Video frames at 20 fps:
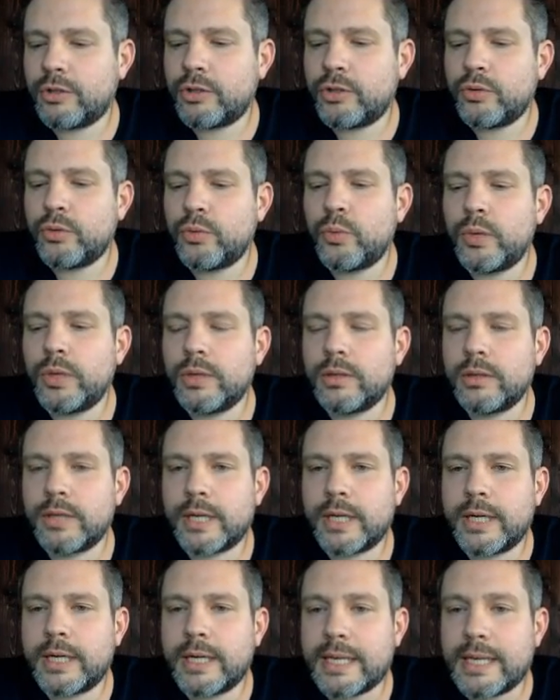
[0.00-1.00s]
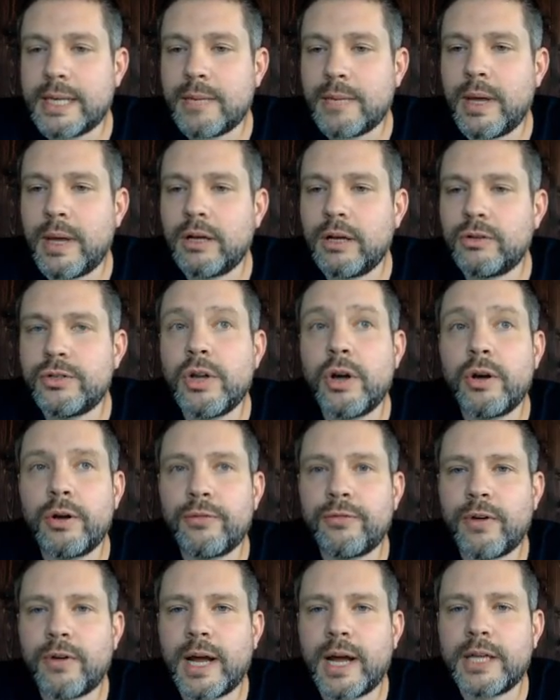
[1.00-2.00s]
you will get an email
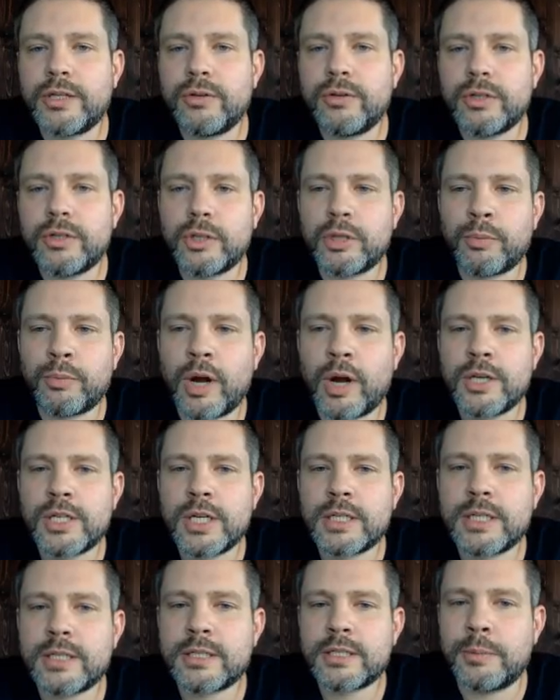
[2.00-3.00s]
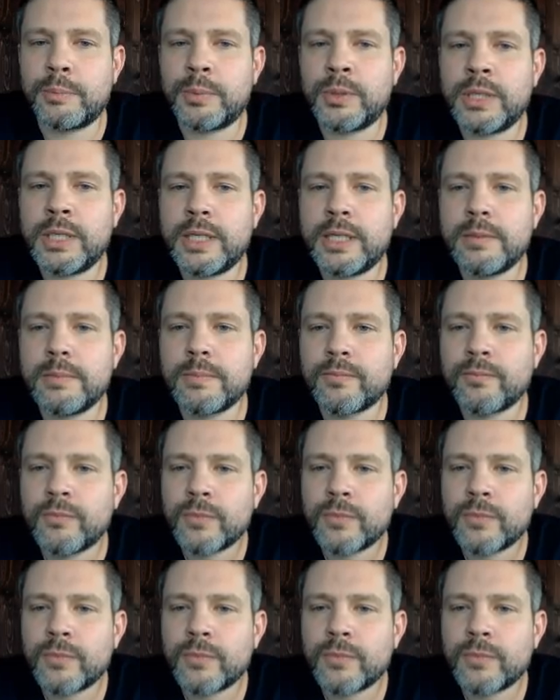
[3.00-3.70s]
notifying you that the project is complete.